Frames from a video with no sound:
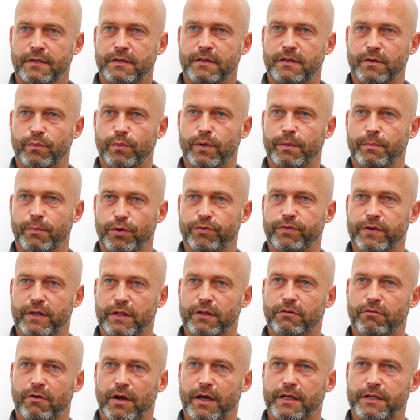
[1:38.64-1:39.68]
that we're moving in
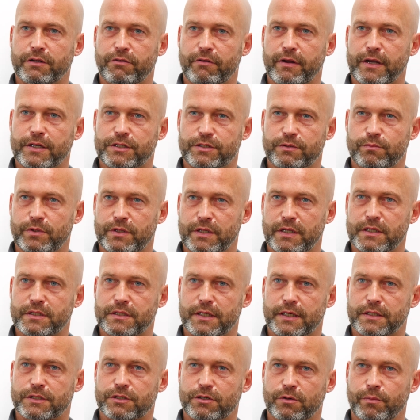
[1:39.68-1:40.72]
the right direction with these
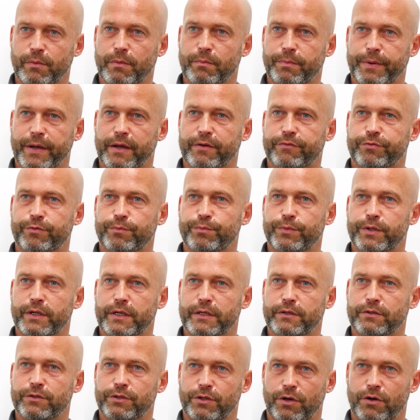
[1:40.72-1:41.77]
lads coming back from the
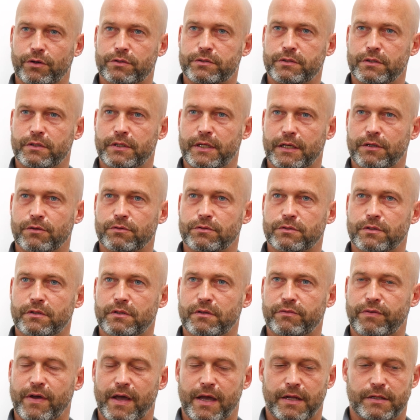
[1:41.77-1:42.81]
little knocks and niggles that
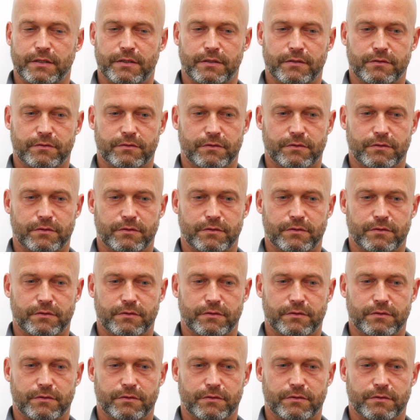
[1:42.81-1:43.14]
they've had.